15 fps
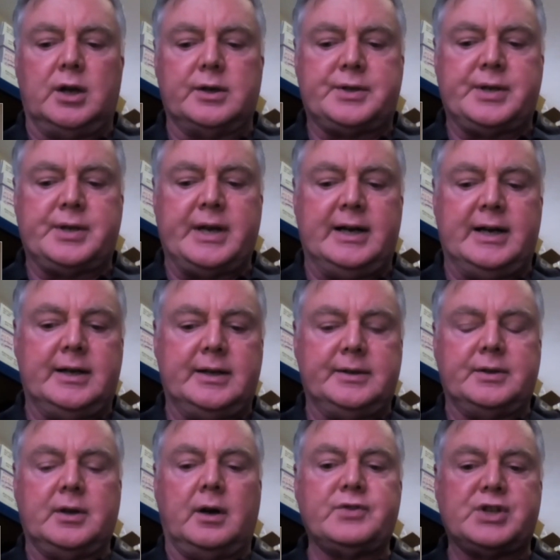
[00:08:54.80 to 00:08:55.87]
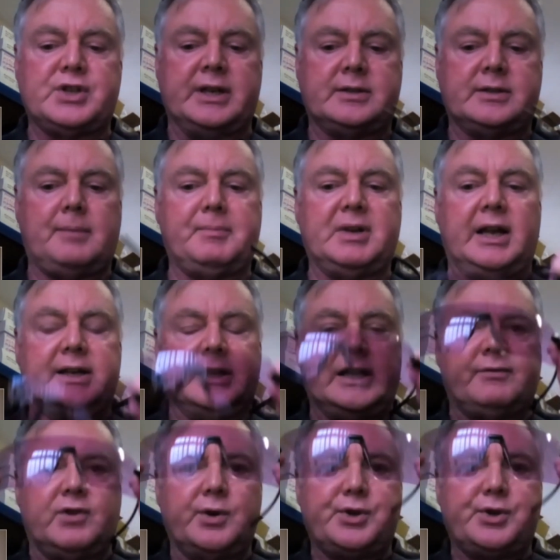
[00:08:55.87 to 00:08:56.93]
got obviously something like the
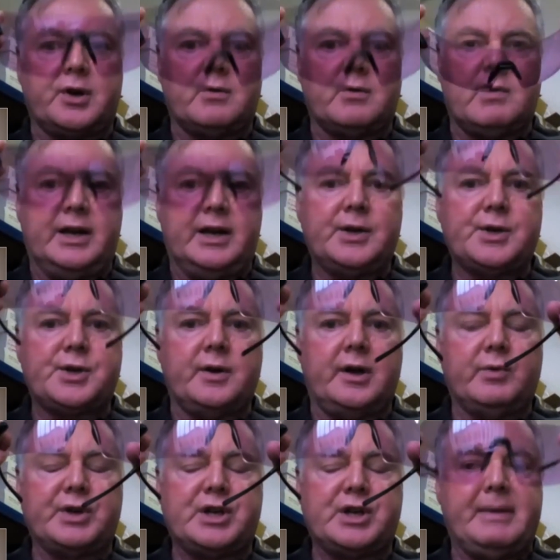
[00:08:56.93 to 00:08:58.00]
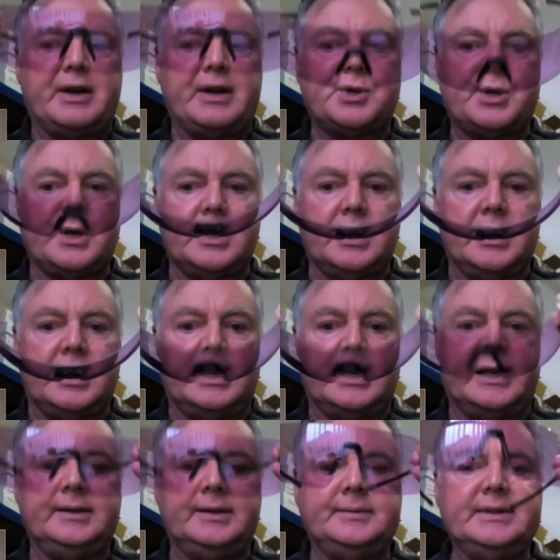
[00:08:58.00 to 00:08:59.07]
Evolution range, which I mentioned
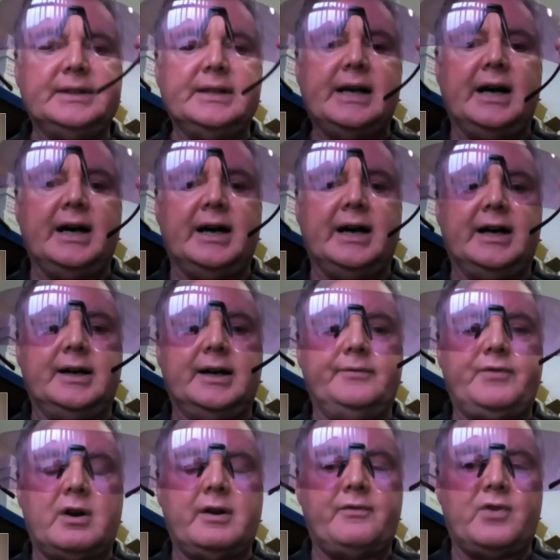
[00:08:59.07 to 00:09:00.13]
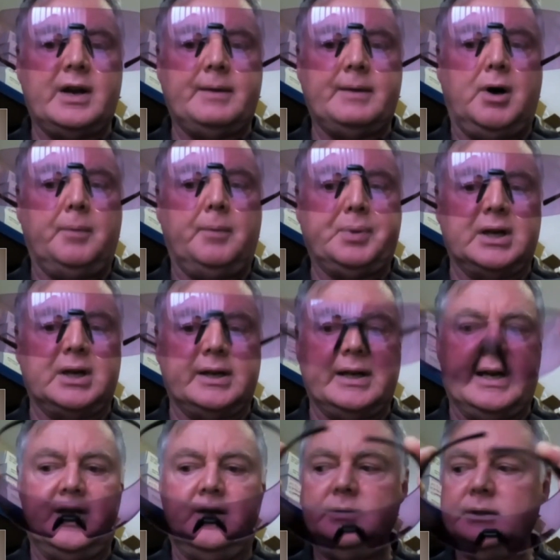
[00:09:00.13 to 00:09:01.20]
earlier, very, very popular
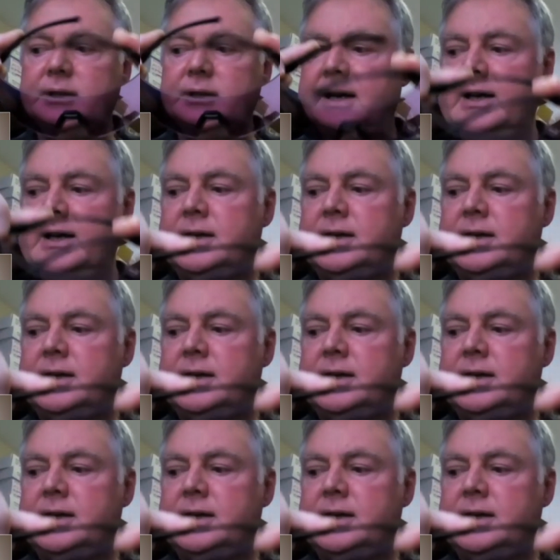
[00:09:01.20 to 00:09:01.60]
now.